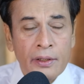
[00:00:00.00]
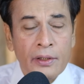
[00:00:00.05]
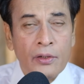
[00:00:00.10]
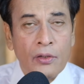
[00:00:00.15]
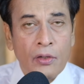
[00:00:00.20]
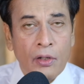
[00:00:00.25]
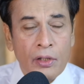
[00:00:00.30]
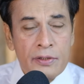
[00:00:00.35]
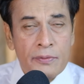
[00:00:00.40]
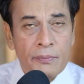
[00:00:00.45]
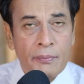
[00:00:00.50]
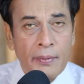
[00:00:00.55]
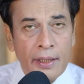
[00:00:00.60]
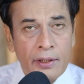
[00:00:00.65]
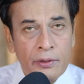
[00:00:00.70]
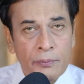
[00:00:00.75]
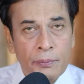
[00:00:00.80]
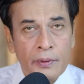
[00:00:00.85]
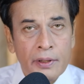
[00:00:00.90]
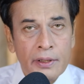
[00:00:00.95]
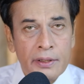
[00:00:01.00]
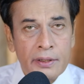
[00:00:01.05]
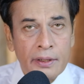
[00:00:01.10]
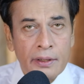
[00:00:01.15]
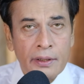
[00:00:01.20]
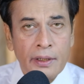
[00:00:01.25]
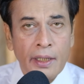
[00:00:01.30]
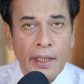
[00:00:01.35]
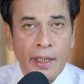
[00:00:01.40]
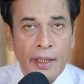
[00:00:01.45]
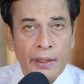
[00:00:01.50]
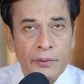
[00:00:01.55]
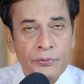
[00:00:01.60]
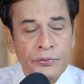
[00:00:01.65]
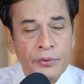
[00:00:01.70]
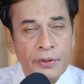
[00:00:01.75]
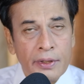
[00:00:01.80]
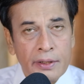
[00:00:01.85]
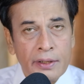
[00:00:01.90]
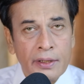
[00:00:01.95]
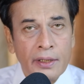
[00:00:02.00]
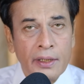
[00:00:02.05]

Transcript: cause manipulation and further